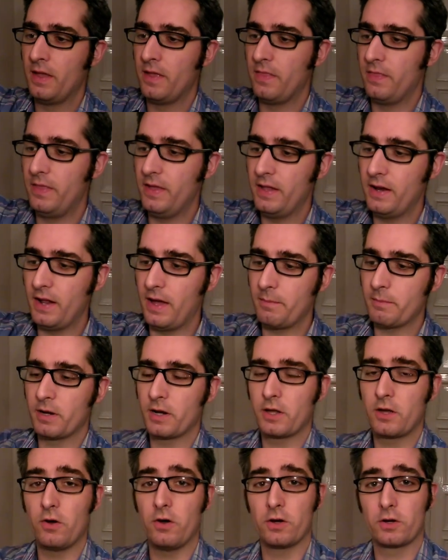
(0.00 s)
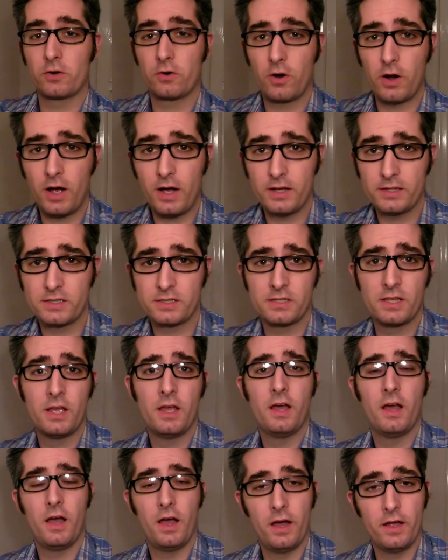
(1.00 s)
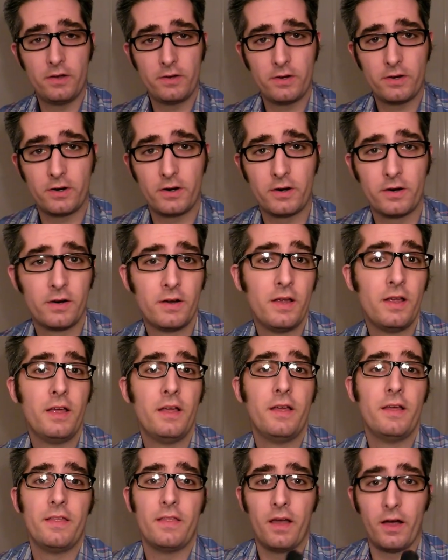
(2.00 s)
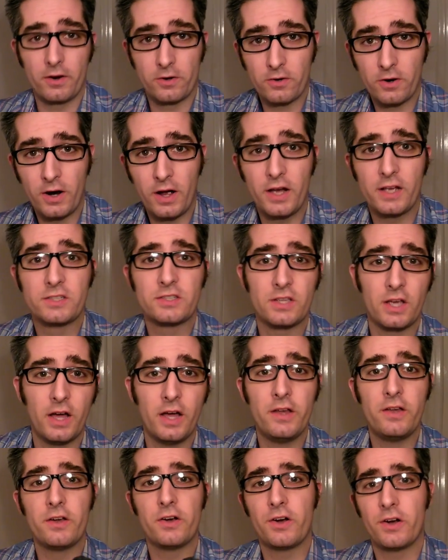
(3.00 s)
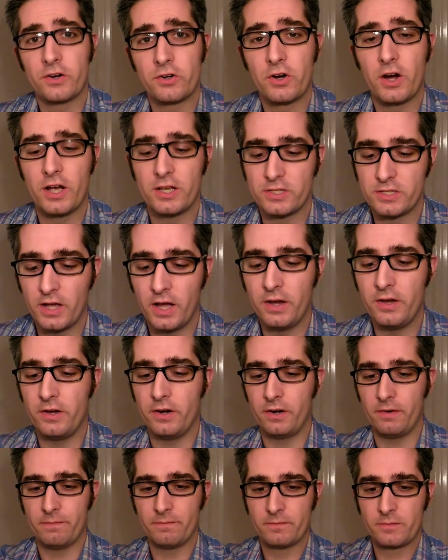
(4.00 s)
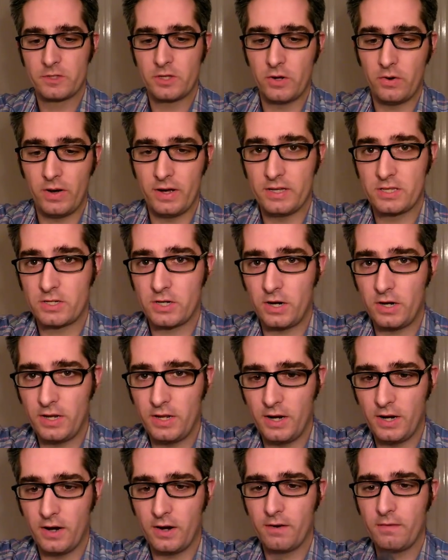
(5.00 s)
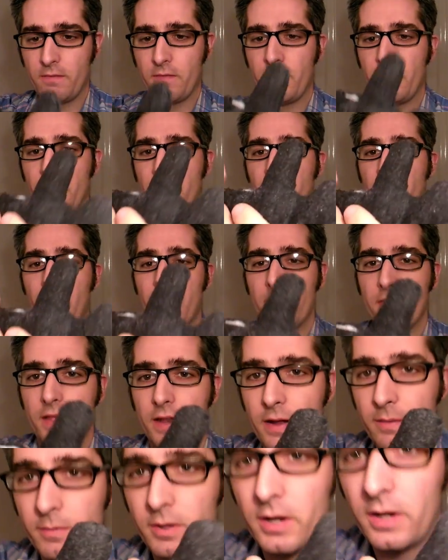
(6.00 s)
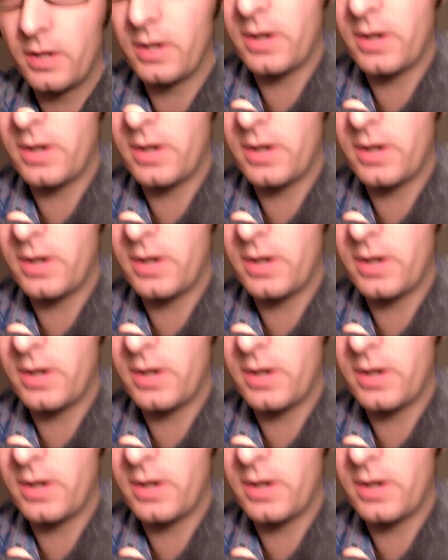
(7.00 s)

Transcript: Then I'm going to go across, under, across, under, across, under. So I start here, and then I'm going to